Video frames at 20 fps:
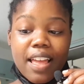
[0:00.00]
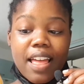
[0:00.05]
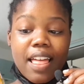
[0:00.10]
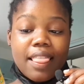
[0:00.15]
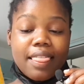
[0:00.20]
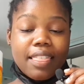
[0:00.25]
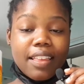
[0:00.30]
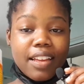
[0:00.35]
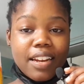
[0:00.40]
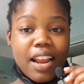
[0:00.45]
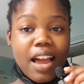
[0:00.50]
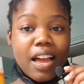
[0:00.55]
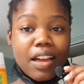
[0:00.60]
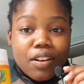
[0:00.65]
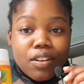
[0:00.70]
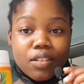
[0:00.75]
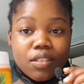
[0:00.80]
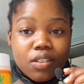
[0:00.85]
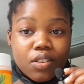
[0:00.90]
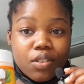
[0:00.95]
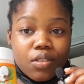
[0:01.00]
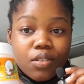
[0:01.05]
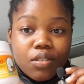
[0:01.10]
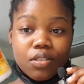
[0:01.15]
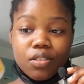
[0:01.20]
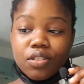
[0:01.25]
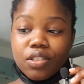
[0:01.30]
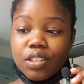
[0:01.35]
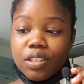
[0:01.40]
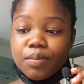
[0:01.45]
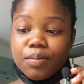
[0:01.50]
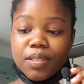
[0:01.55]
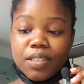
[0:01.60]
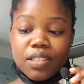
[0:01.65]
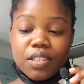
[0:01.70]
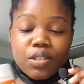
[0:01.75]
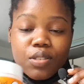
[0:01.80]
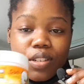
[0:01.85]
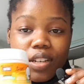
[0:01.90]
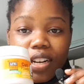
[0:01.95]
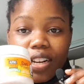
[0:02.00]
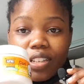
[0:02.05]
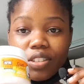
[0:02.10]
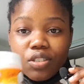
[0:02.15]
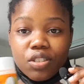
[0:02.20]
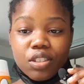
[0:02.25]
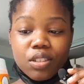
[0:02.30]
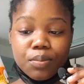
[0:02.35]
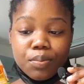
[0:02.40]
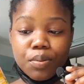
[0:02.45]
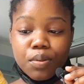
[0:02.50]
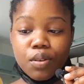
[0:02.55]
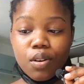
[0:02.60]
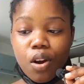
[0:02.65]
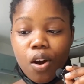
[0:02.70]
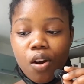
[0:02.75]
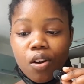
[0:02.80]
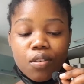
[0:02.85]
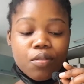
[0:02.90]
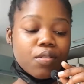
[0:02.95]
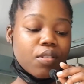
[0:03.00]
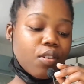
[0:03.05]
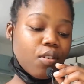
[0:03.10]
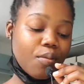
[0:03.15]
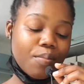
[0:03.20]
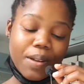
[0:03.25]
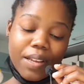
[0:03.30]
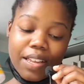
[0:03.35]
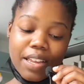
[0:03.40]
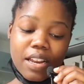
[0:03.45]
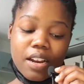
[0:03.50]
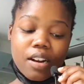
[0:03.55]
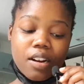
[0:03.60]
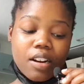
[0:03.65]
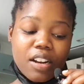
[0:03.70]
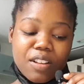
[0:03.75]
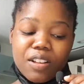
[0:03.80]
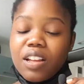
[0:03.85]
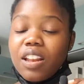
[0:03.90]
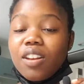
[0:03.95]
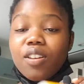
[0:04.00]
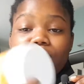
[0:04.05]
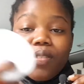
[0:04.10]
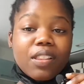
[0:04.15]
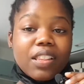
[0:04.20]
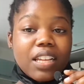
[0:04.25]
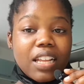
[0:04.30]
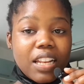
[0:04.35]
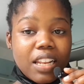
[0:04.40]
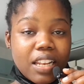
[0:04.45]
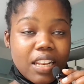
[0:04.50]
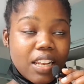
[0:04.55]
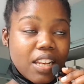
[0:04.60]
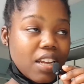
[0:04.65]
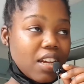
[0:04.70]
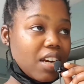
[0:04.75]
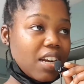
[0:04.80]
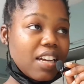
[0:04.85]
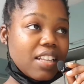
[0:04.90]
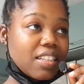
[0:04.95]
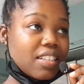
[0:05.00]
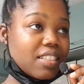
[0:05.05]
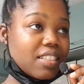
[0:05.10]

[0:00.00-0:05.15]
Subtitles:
And then I got the cold cream. This is what I usually put on my hair, along with a lot of other